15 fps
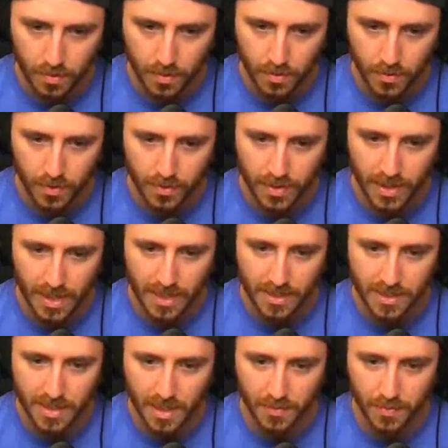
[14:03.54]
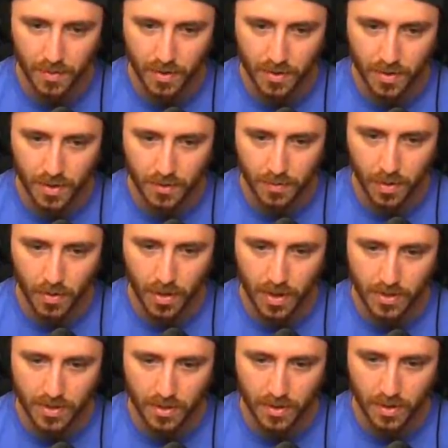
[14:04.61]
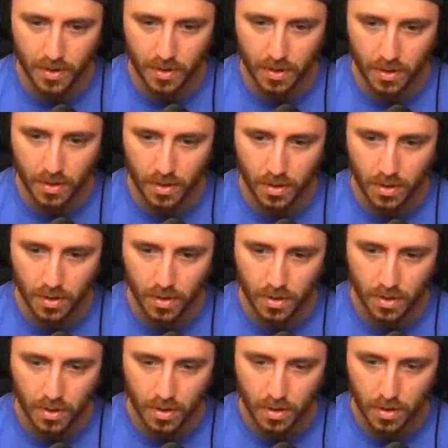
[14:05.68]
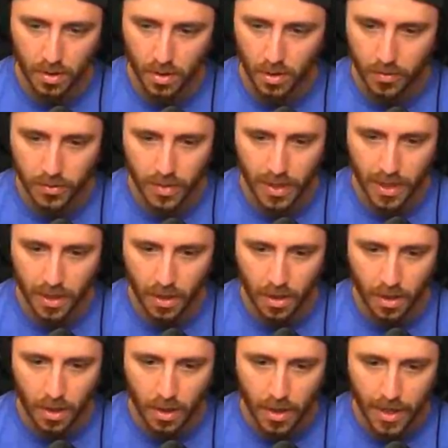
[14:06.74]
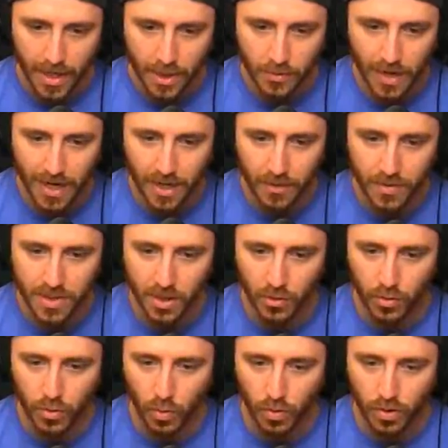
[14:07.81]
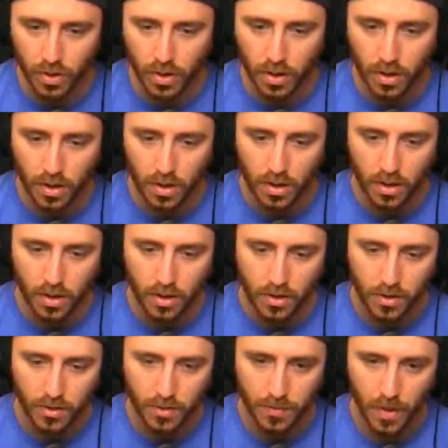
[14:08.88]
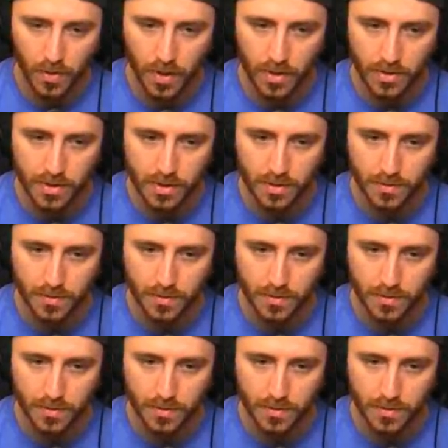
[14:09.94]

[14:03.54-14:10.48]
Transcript: they they got a sniper in the boathouse, I think. Oh, he's right here. He's right here in this little corner. In the boathouse.